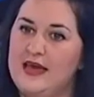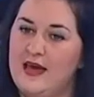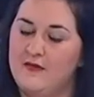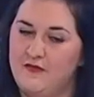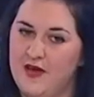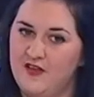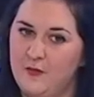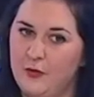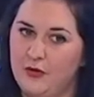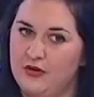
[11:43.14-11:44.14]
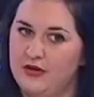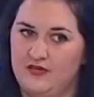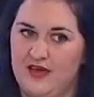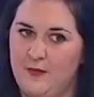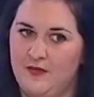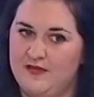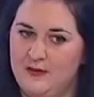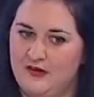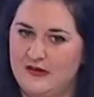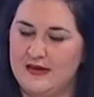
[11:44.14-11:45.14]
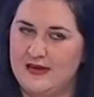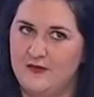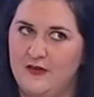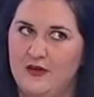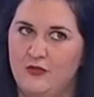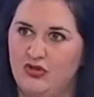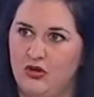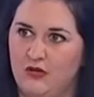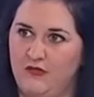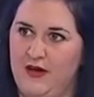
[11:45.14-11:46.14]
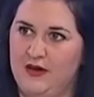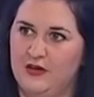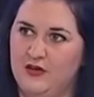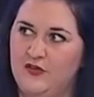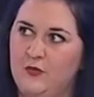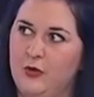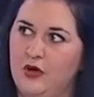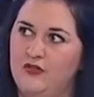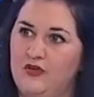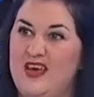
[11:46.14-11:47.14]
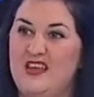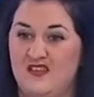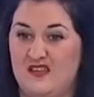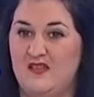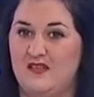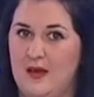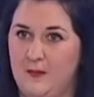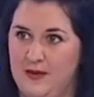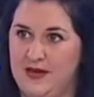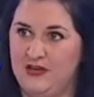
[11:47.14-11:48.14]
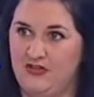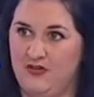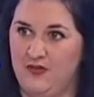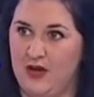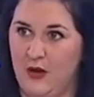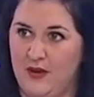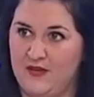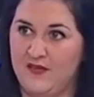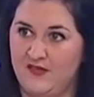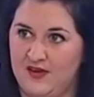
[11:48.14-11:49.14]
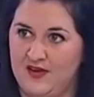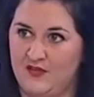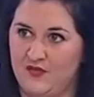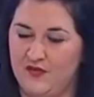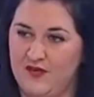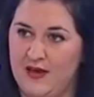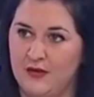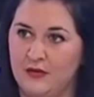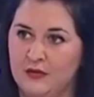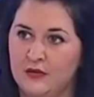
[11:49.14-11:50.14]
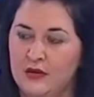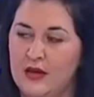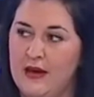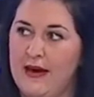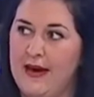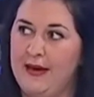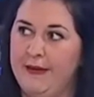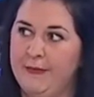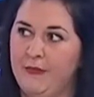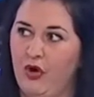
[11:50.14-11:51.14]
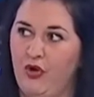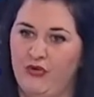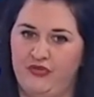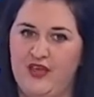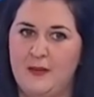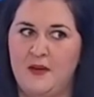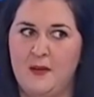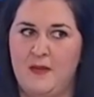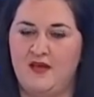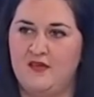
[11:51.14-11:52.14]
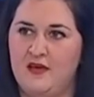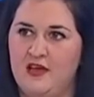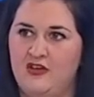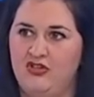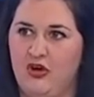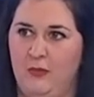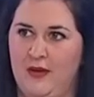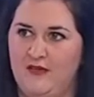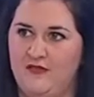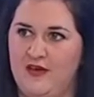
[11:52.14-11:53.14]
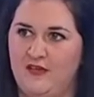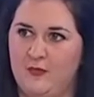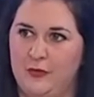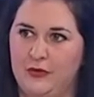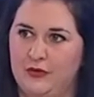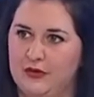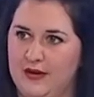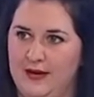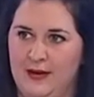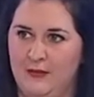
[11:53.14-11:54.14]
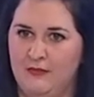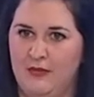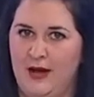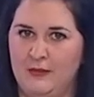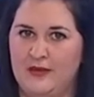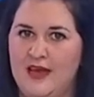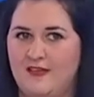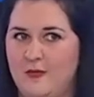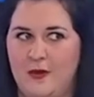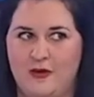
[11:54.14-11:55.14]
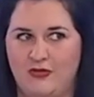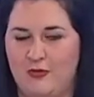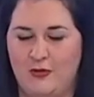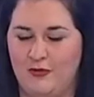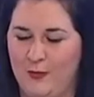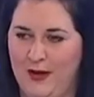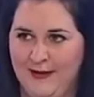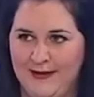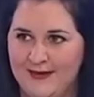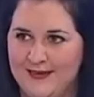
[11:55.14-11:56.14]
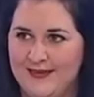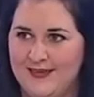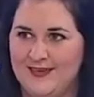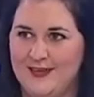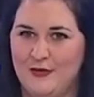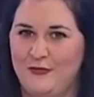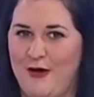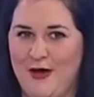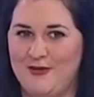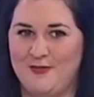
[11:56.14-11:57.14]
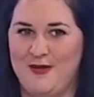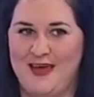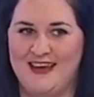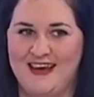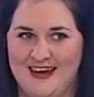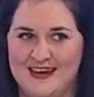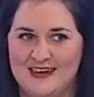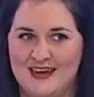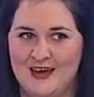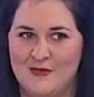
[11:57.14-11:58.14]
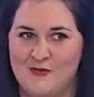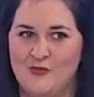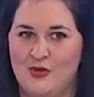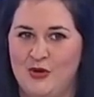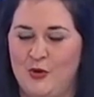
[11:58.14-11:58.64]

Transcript: Yeah, Facebook. You can type in Celebrity Divas, and I'm sure you'll find us. But also in Sunset Beach, if you go in, there's tickets for sale. Or send me a message on my Facebook. I'm Katy Perry Tribute Spain. You'll find me, and